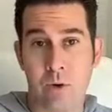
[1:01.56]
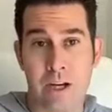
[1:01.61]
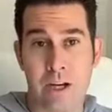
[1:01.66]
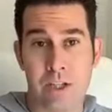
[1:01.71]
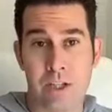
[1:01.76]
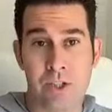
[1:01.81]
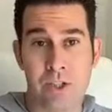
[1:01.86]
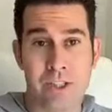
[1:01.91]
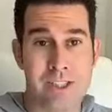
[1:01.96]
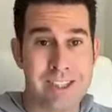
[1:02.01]

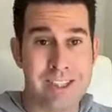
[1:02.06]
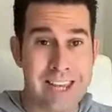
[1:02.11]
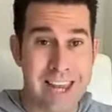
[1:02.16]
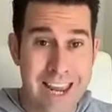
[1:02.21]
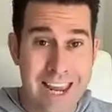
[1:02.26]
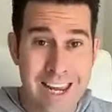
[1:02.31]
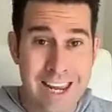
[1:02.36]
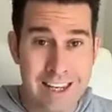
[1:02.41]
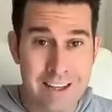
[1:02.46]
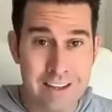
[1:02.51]
questions
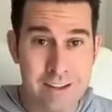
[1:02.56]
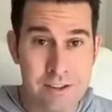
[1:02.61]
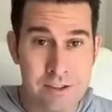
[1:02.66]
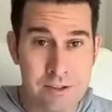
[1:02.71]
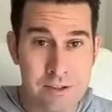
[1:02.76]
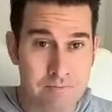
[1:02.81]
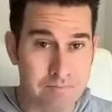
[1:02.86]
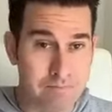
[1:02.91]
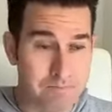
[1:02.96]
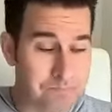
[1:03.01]

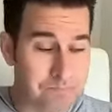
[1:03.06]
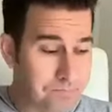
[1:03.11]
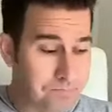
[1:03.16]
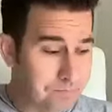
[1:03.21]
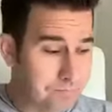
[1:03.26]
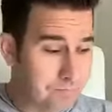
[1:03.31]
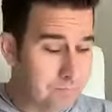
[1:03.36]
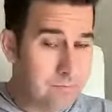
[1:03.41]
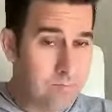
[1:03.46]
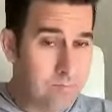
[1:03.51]
and
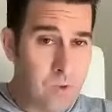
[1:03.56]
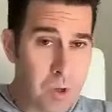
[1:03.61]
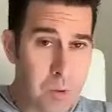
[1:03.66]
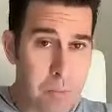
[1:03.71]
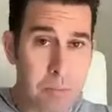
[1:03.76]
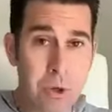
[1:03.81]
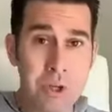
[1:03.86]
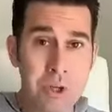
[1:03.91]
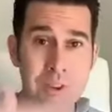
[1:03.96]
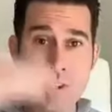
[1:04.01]

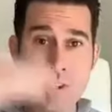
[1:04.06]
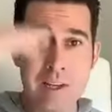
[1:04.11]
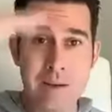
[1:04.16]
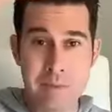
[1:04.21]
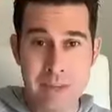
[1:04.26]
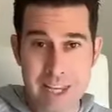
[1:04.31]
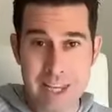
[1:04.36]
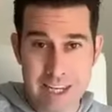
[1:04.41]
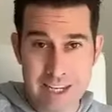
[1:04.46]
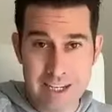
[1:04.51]
put
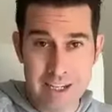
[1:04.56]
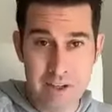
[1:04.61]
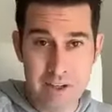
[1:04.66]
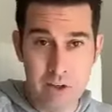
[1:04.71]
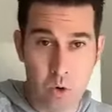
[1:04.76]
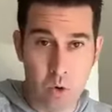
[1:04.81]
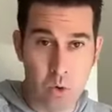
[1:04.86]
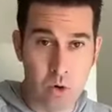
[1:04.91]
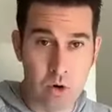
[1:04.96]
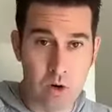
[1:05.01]
them in
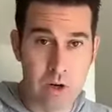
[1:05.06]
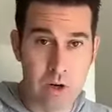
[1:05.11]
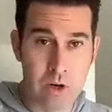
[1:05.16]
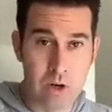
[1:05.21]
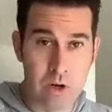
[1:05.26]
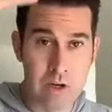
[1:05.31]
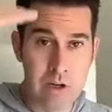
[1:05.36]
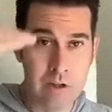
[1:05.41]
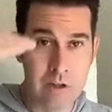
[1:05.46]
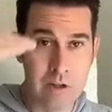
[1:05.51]
an
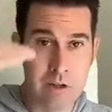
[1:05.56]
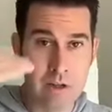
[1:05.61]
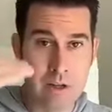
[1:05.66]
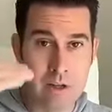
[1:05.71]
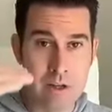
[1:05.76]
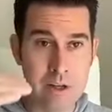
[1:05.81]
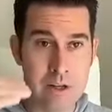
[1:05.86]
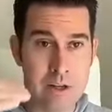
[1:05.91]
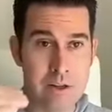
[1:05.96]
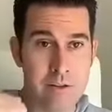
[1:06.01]
order
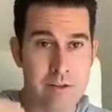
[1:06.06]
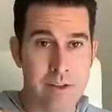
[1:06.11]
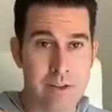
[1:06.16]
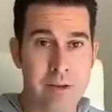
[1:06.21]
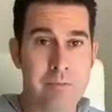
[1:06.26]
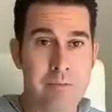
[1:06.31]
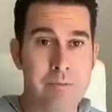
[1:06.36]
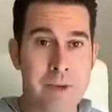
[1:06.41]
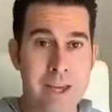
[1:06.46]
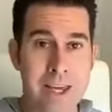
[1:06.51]

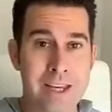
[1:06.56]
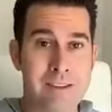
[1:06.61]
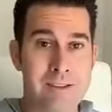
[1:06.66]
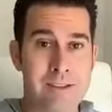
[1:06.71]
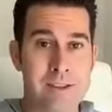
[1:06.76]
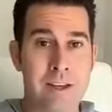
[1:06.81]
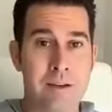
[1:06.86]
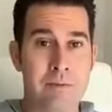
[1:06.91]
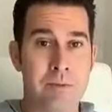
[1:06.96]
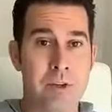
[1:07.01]
that
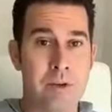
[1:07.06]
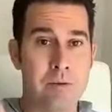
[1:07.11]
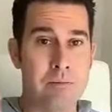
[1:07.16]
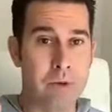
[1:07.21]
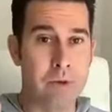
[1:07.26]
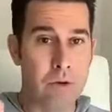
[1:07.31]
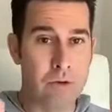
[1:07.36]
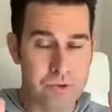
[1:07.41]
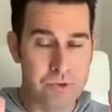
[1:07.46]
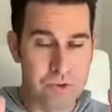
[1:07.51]
makes them the
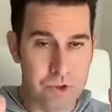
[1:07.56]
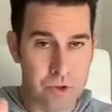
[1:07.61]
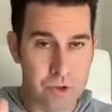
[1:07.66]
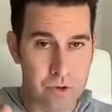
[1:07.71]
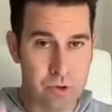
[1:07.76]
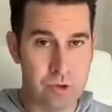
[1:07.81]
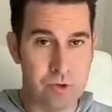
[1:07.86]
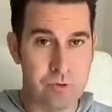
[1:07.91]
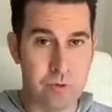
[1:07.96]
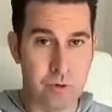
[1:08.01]
most
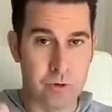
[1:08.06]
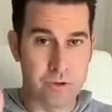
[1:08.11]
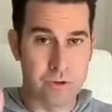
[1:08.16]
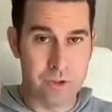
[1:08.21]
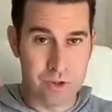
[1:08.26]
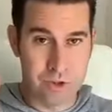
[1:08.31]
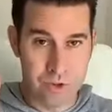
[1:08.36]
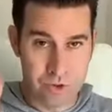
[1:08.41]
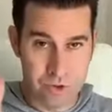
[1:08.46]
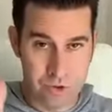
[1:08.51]
useful
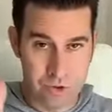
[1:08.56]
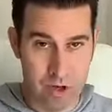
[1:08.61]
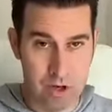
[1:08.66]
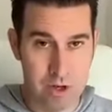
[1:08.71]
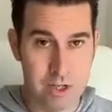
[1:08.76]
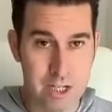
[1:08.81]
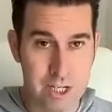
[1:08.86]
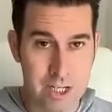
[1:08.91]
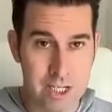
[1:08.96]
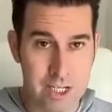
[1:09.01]
to
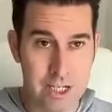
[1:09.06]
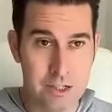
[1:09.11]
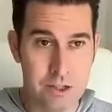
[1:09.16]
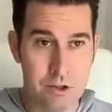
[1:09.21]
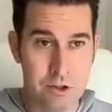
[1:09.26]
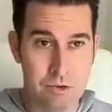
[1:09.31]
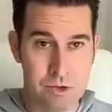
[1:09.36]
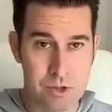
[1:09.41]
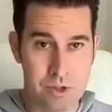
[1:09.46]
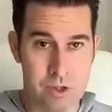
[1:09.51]
start getting
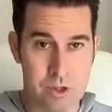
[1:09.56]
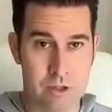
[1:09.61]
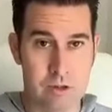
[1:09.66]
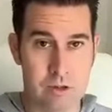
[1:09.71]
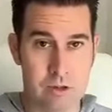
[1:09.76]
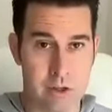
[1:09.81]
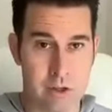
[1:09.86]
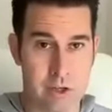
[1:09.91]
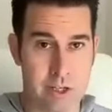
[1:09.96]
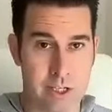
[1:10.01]
used
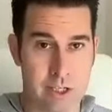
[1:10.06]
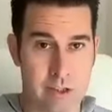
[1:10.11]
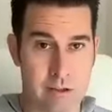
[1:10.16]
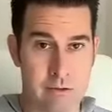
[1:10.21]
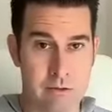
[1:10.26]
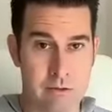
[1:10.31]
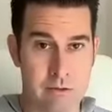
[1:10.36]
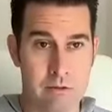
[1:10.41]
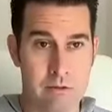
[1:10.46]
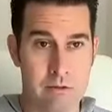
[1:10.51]
to
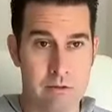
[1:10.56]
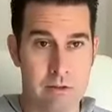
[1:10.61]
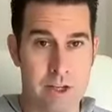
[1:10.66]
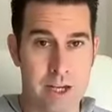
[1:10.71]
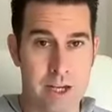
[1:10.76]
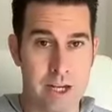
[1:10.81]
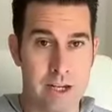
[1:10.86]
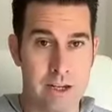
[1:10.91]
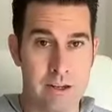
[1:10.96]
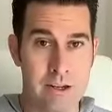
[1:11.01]
learning
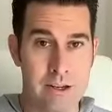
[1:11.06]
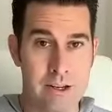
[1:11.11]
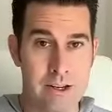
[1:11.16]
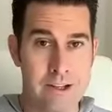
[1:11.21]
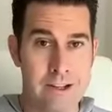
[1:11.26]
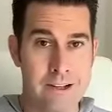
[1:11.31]
okay